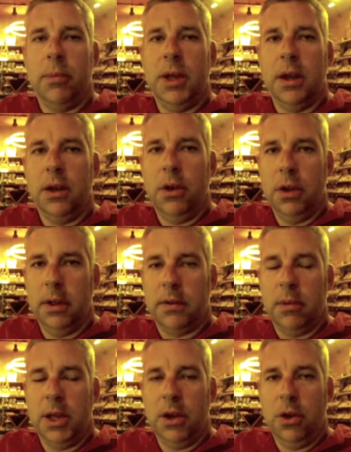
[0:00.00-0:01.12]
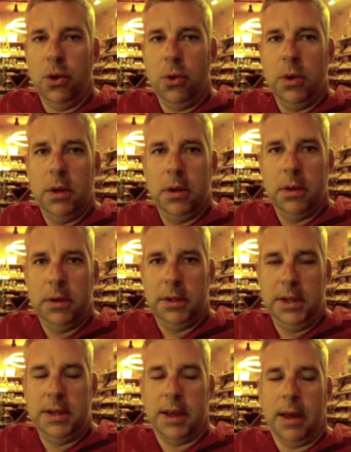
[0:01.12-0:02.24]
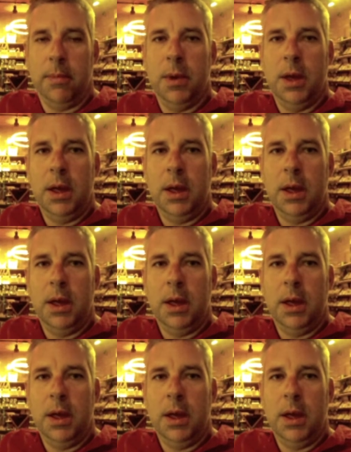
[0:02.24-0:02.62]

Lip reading: going to be a noon tea time.